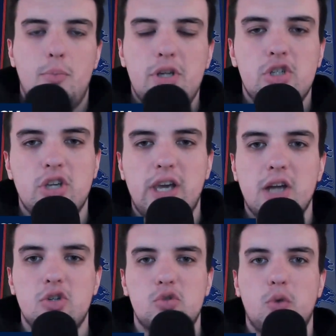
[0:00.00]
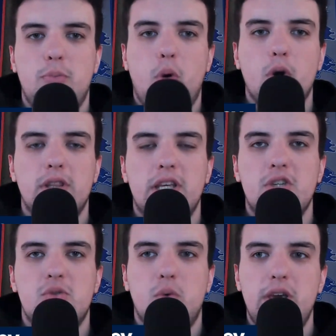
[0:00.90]
Pitchers and catchers report
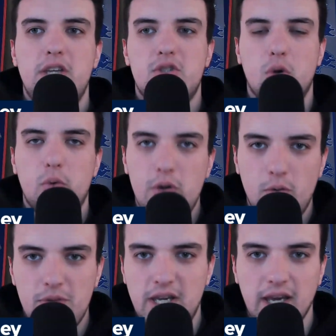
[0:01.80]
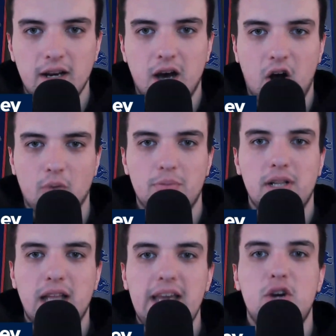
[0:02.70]
this week, so we will begin our
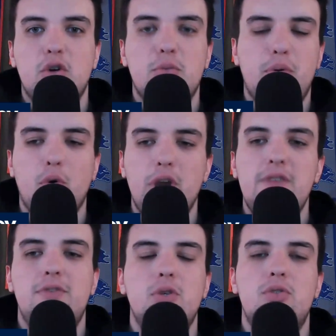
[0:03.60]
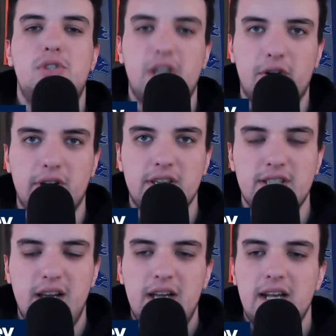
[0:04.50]
player preview series.